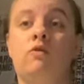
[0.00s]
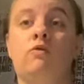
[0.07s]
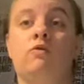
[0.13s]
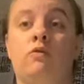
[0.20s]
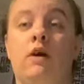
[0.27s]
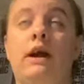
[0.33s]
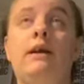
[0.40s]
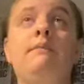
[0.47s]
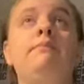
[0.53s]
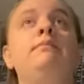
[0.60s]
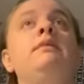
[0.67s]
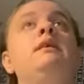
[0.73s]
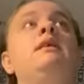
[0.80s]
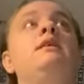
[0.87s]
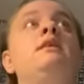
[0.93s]
great.
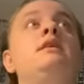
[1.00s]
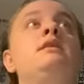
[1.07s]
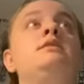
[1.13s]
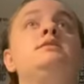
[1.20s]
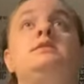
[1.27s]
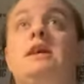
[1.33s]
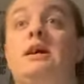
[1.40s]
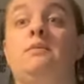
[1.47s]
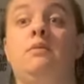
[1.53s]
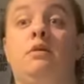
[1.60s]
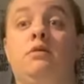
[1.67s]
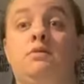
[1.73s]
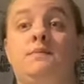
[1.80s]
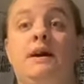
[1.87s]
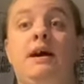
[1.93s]
Second book
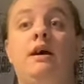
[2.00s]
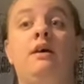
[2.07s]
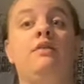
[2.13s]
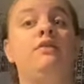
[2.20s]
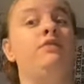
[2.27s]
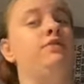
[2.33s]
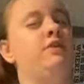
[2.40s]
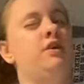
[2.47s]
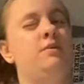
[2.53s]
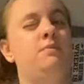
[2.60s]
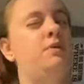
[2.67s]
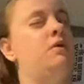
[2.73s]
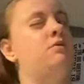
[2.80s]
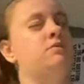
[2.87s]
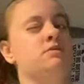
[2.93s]
was better. Third
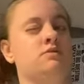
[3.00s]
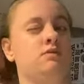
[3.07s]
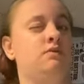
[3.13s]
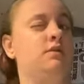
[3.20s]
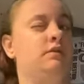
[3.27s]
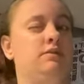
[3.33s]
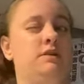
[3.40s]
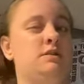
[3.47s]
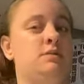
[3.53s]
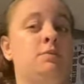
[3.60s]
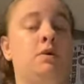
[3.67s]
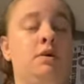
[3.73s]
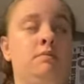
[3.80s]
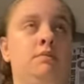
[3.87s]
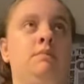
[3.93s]
book was a real
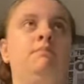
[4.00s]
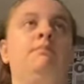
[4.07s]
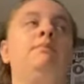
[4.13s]
disappointment.